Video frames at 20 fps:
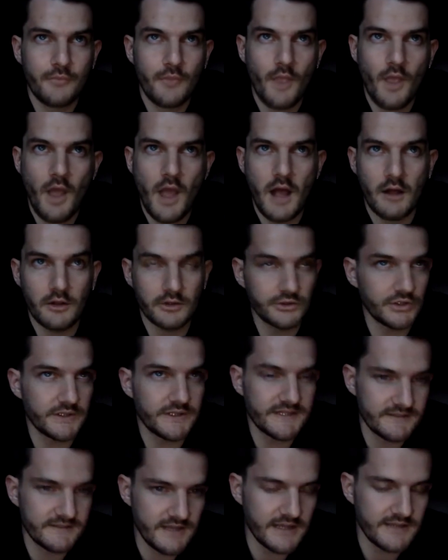altered
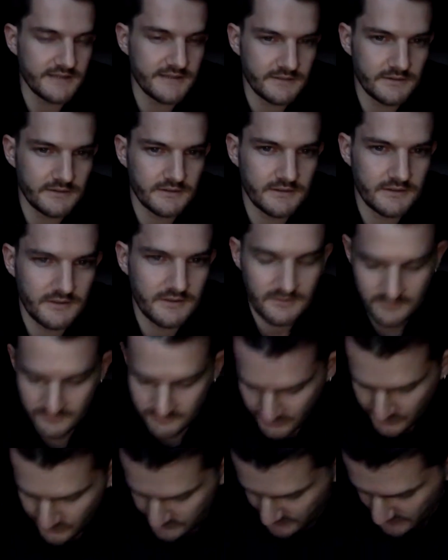states
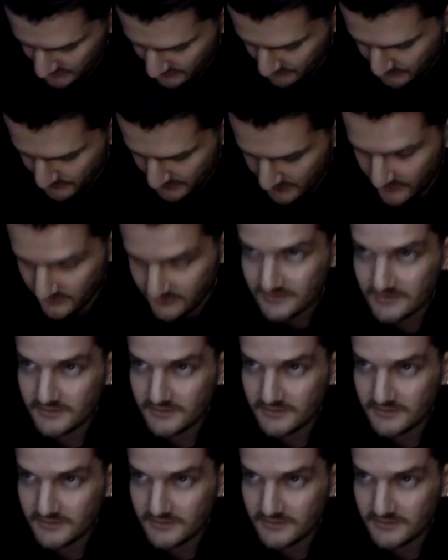where you talk about